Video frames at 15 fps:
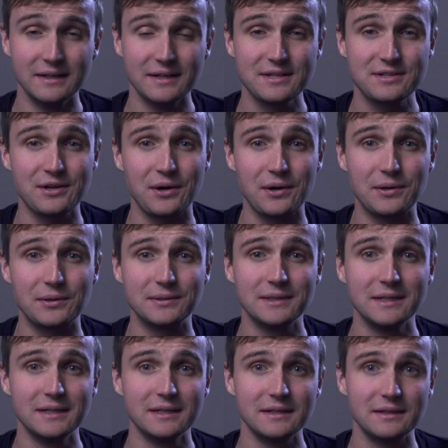So,
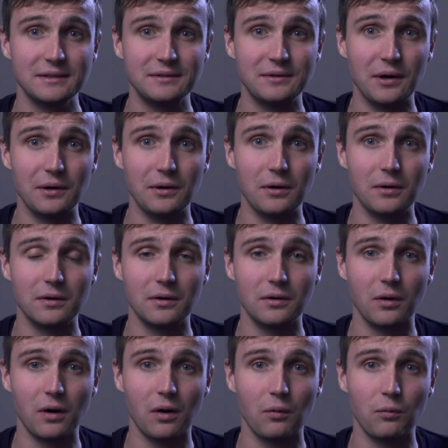you know,
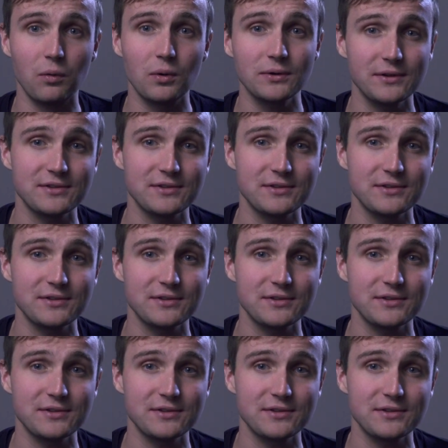we're